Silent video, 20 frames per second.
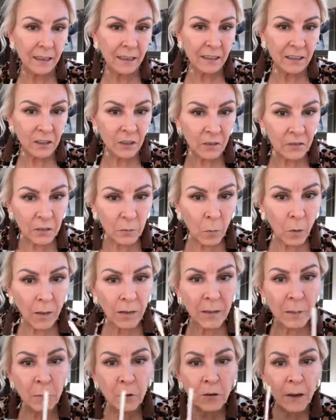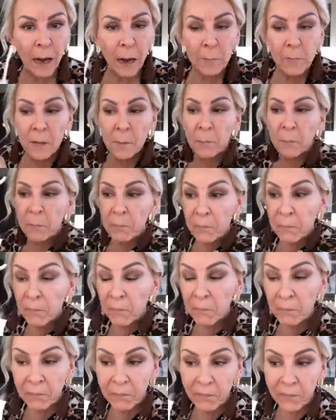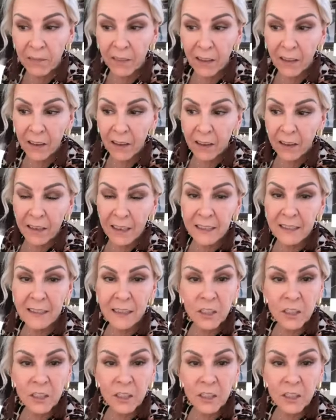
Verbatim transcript: So if you want them, grab them because